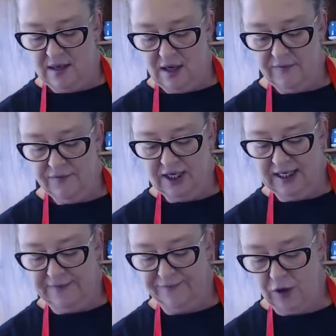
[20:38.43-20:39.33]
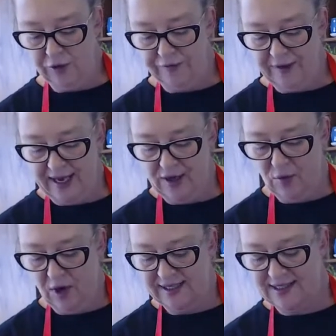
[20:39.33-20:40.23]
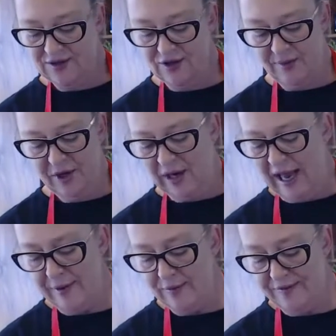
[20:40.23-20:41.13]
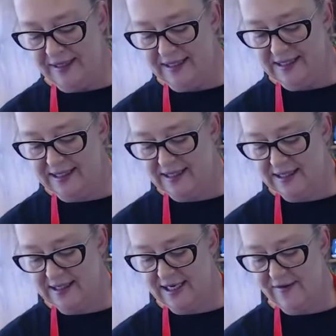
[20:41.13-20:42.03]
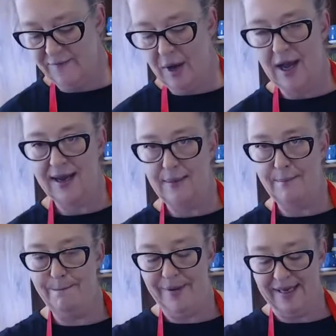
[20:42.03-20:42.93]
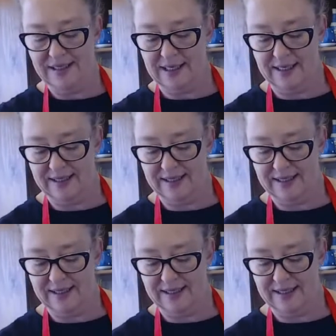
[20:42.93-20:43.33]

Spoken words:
I've gently folded the egg whites through. I'm not happy with the consistency of my batter.